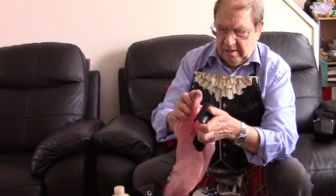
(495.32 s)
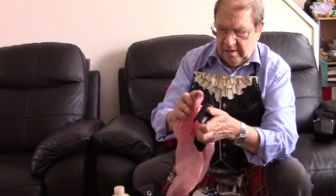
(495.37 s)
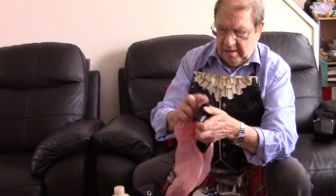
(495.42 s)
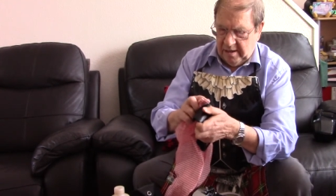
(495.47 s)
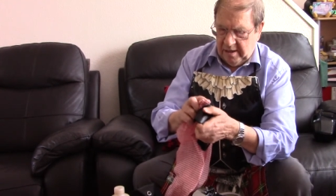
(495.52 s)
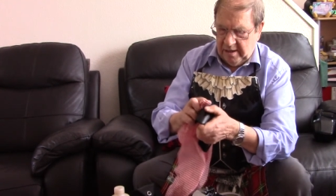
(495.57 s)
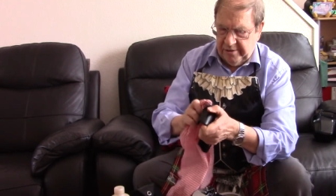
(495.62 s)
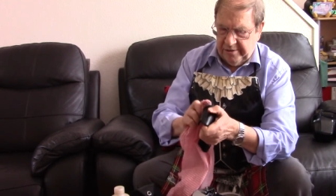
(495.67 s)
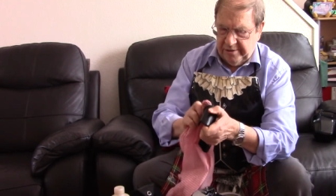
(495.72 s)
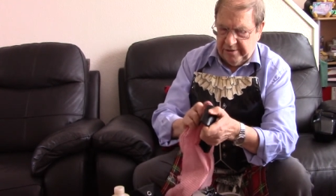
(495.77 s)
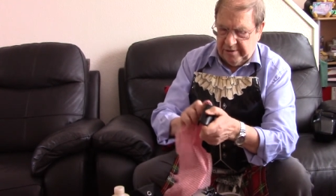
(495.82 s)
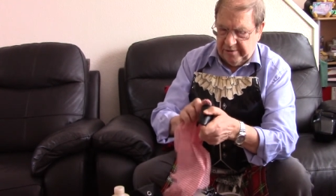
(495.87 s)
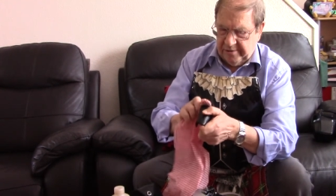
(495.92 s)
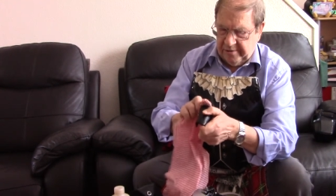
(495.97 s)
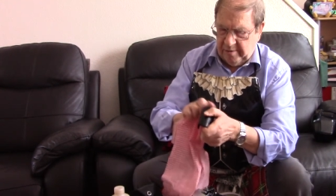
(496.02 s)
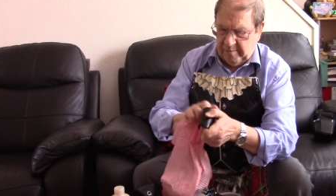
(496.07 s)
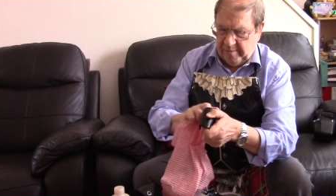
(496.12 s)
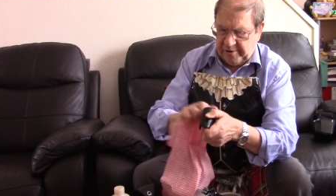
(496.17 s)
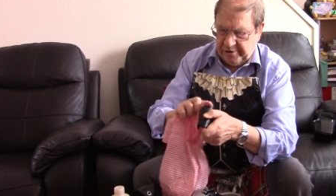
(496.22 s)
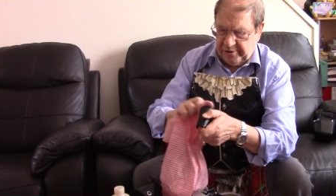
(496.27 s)
and uh,
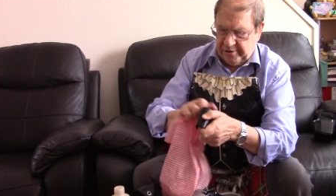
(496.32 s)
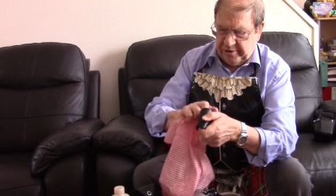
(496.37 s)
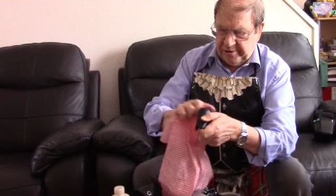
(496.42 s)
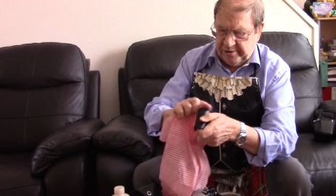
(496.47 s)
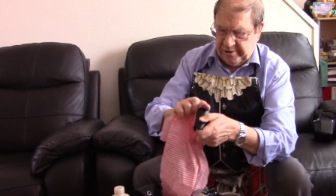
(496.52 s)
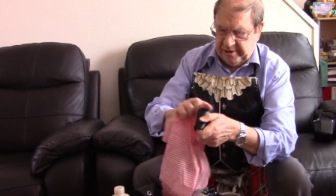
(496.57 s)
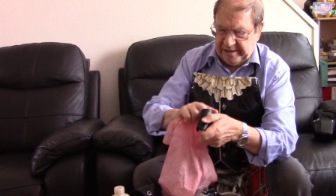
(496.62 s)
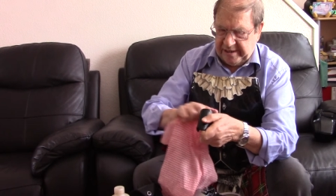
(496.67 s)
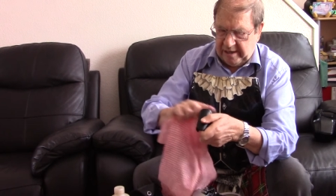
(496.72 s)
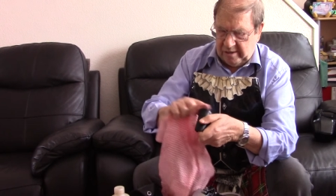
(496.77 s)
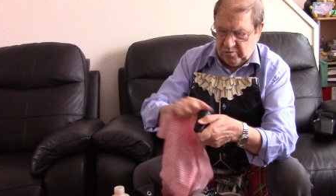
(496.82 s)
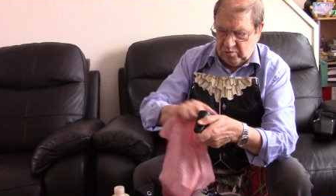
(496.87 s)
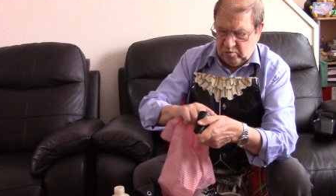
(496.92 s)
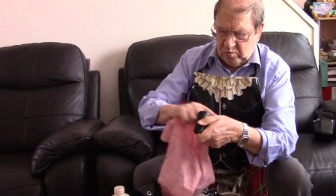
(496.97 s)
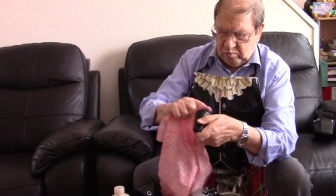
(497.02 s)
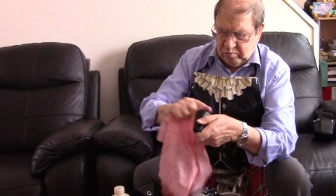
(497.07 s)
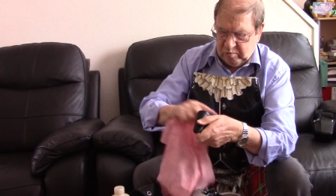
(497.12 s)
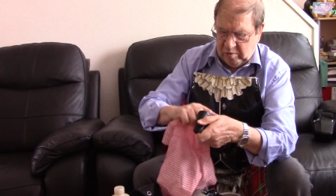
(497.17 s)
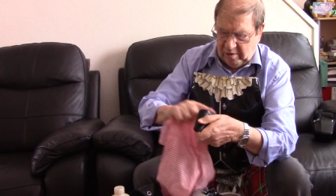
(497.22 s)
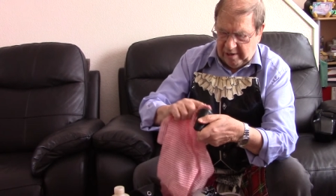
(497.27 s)
not much you can do. It goes
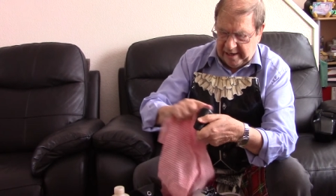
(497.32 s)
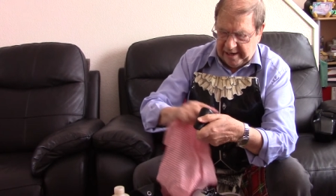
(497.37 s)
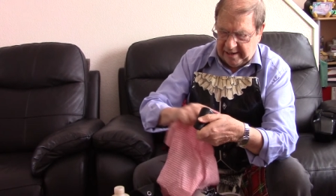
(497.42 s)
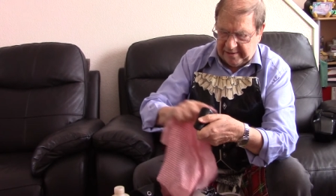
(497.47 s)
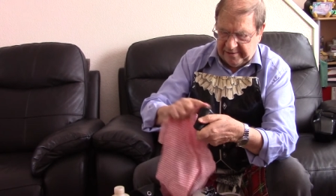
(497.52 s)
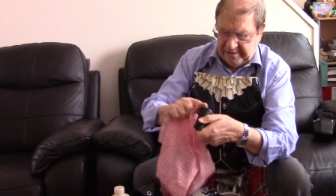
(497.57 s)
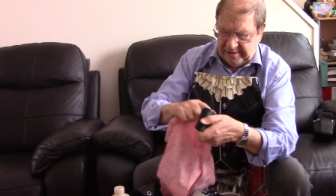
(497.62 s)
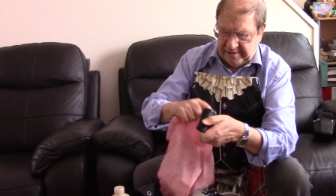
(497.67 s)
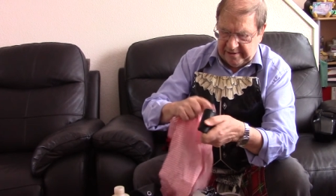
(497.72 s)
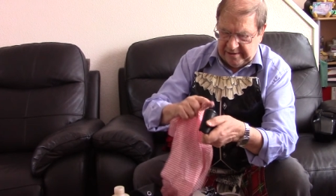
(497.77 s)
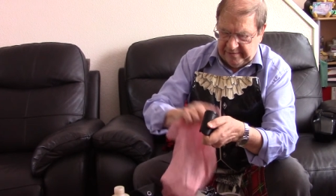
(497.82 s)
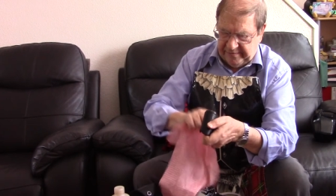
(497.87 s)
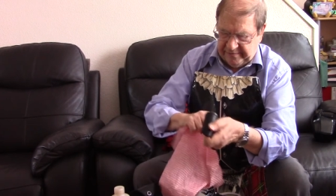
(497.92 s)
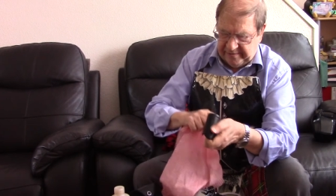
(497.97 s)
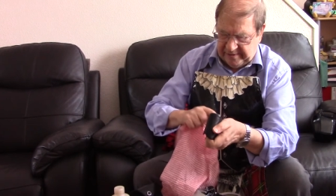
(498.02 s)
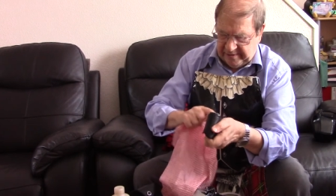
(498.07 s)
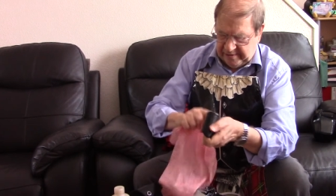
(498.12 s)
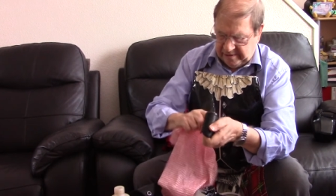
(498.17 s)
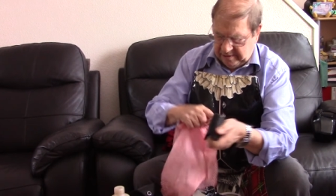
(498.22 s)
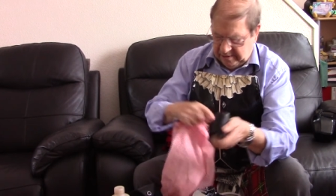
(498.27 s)
all white underneath,
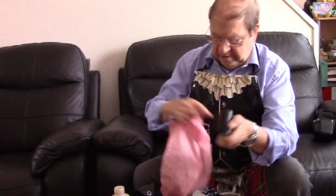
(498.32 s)
and